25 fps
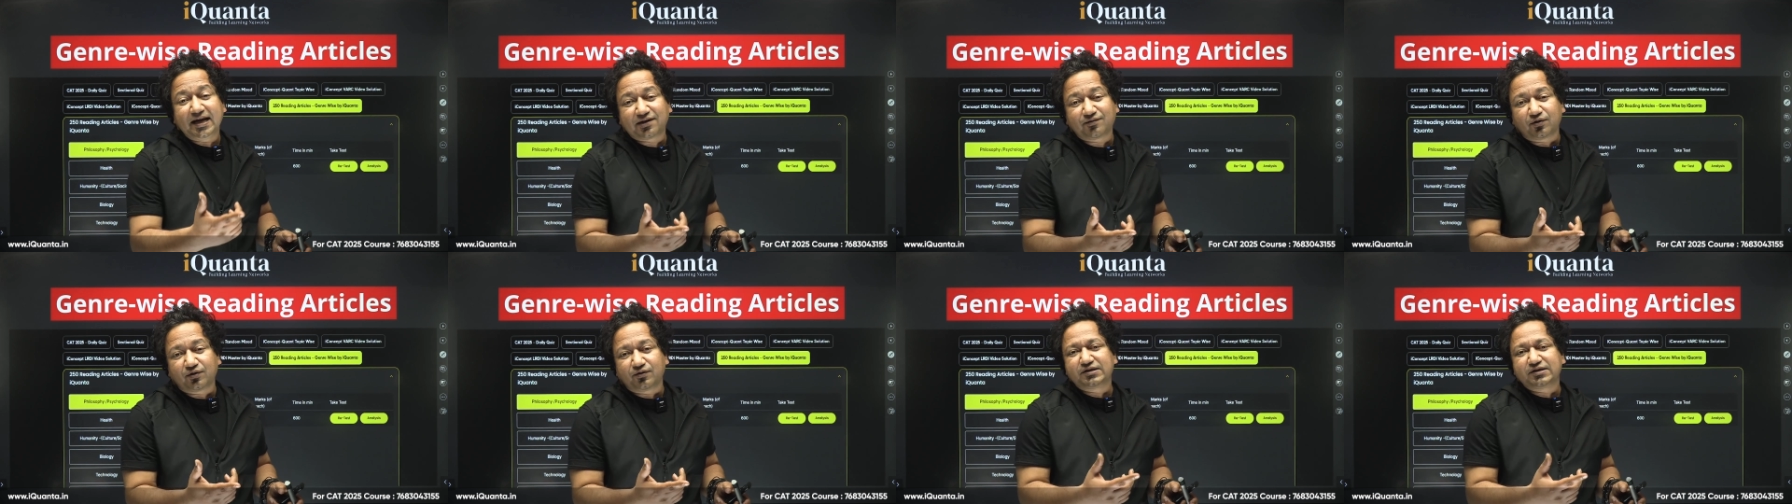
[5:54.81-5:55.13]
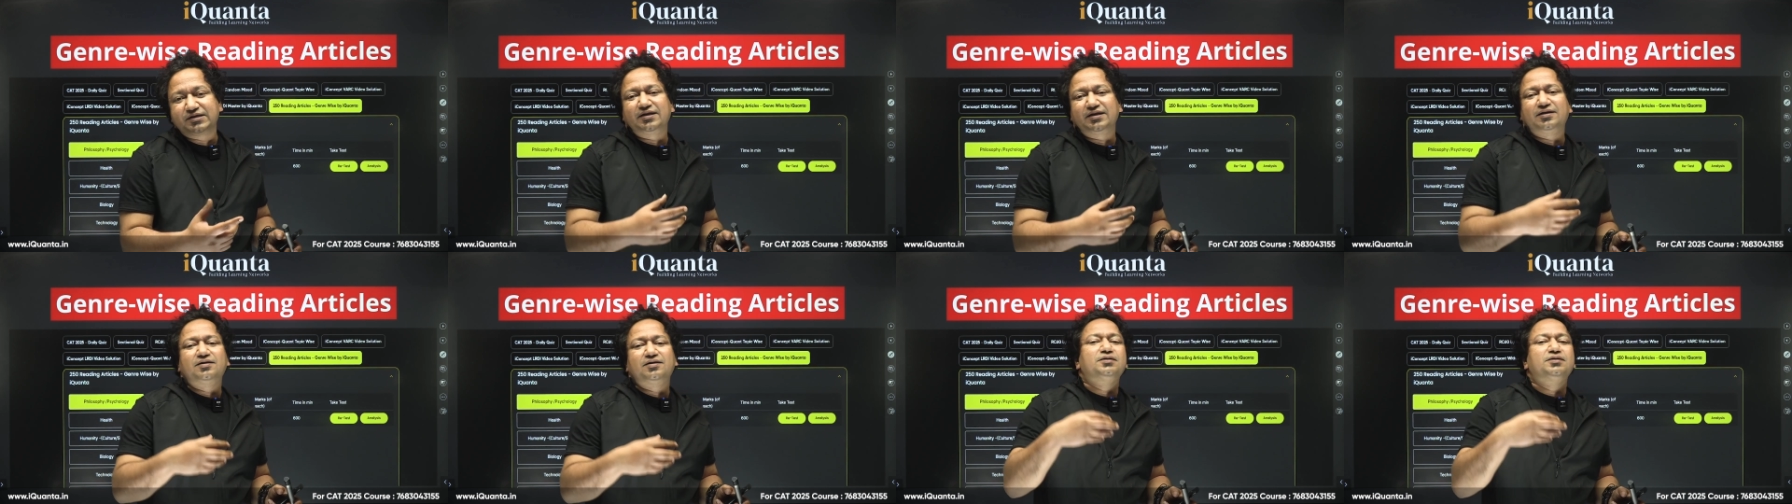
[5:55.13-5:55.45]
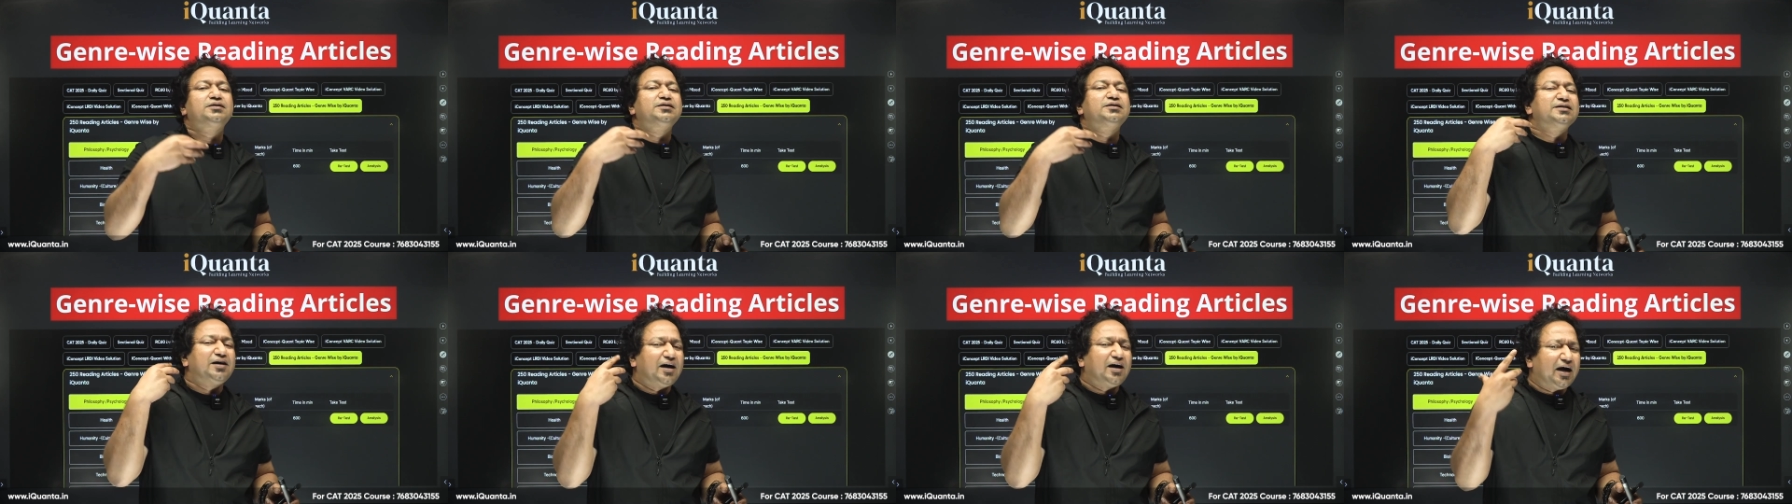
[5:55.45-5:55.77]
What was the
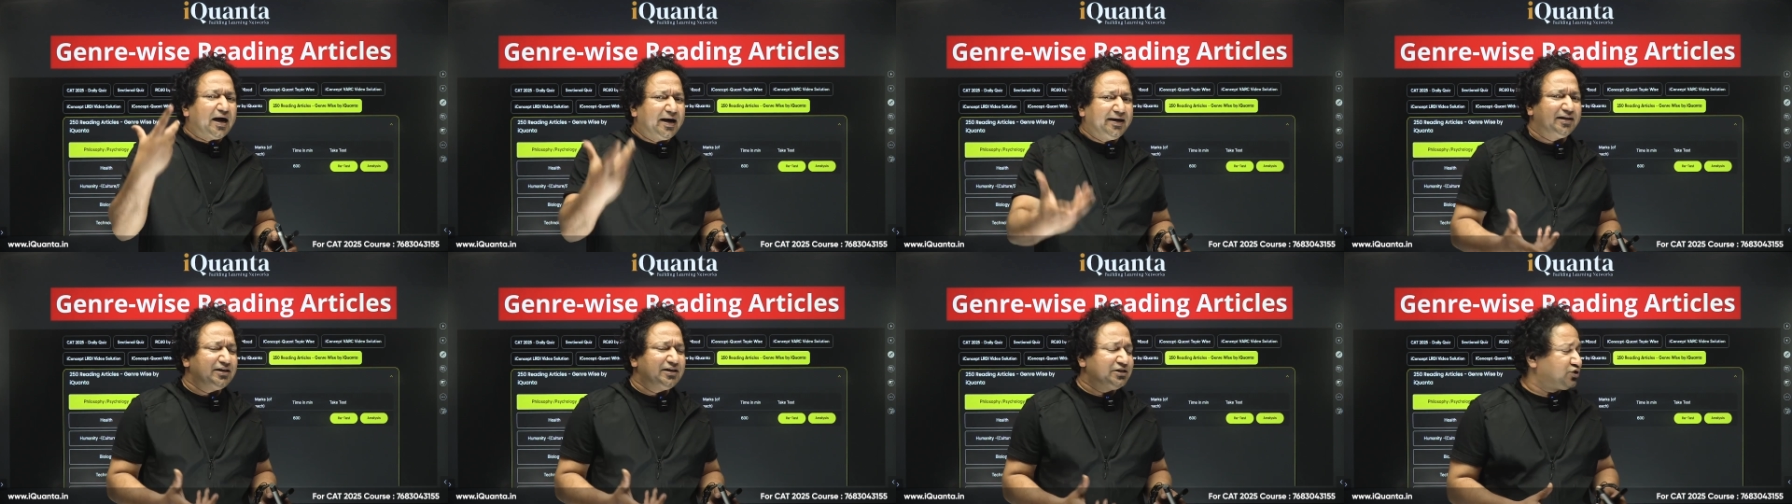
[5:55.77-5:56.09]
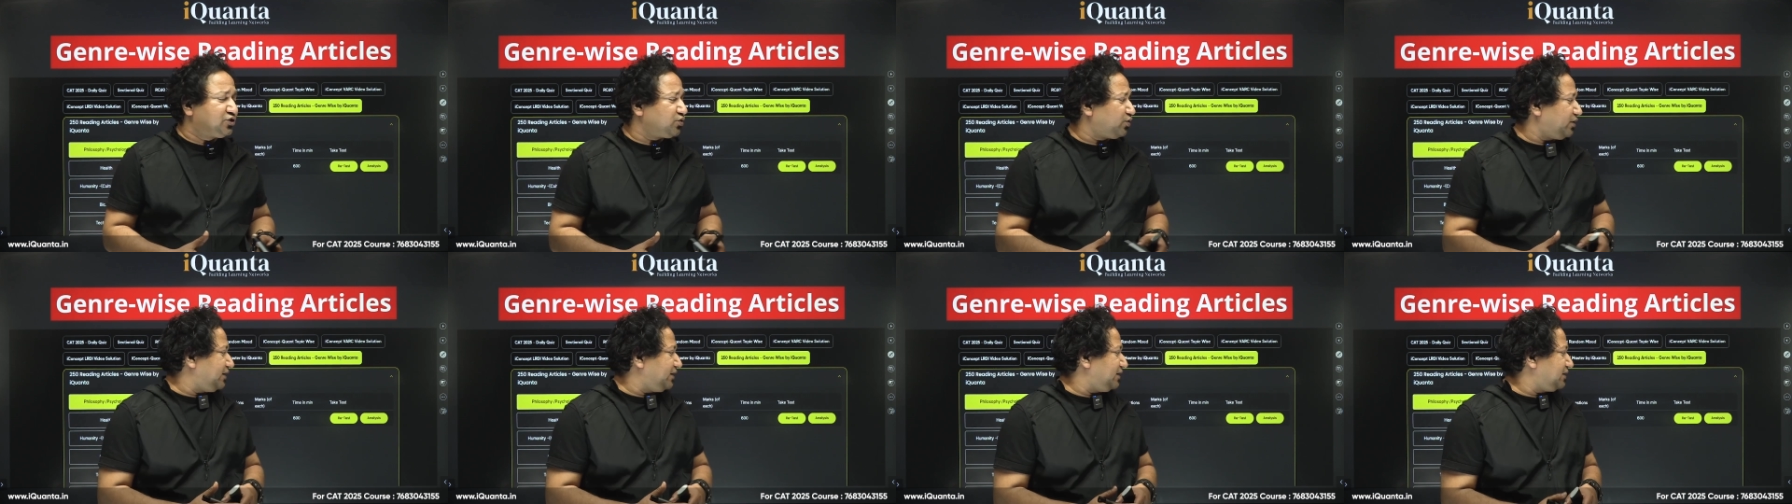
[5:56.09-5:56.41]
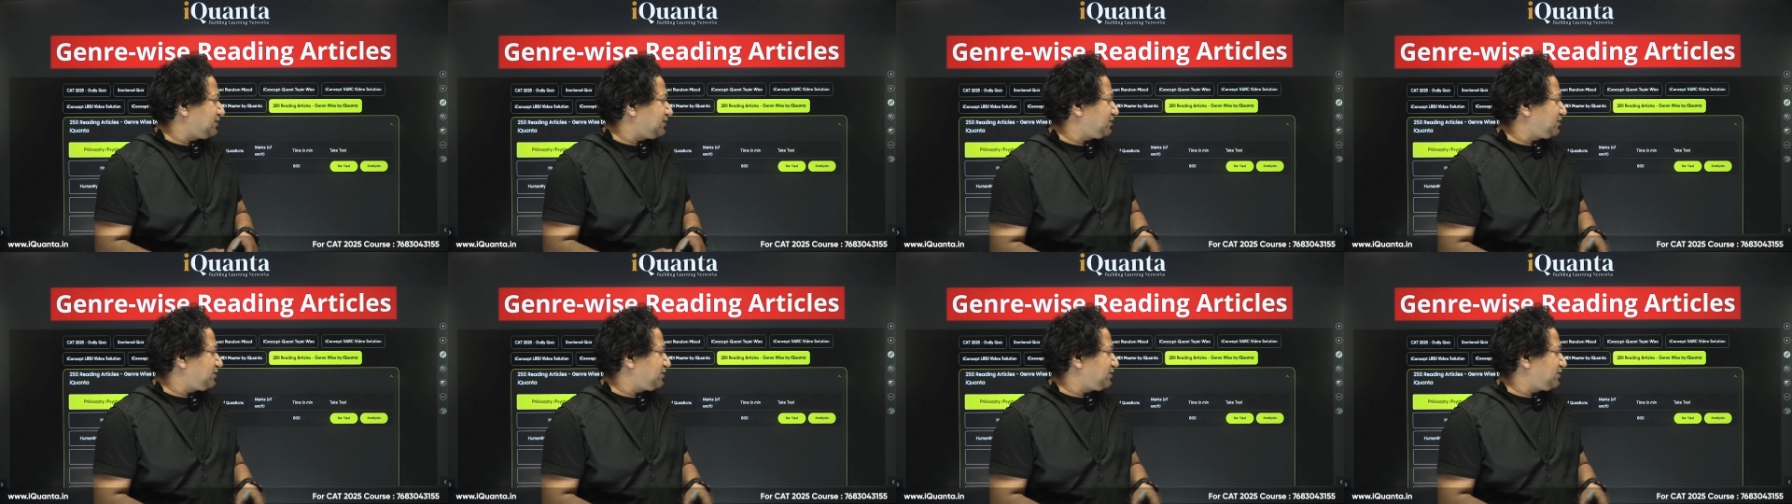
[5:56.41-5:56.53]
ideal choice?